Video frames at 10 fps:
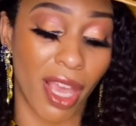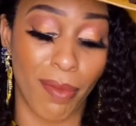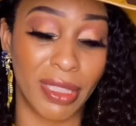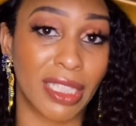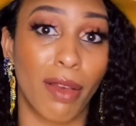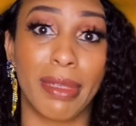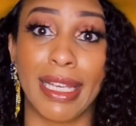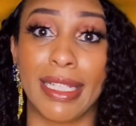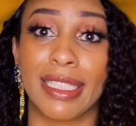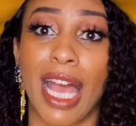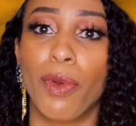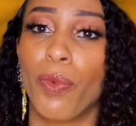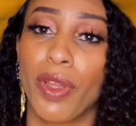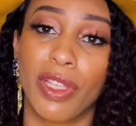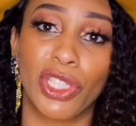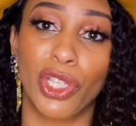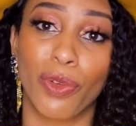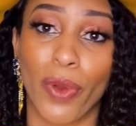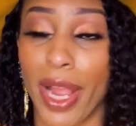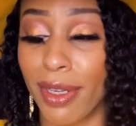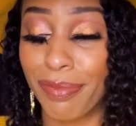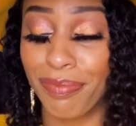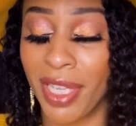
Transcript: I'm just gonna be honest. I will wear this year round.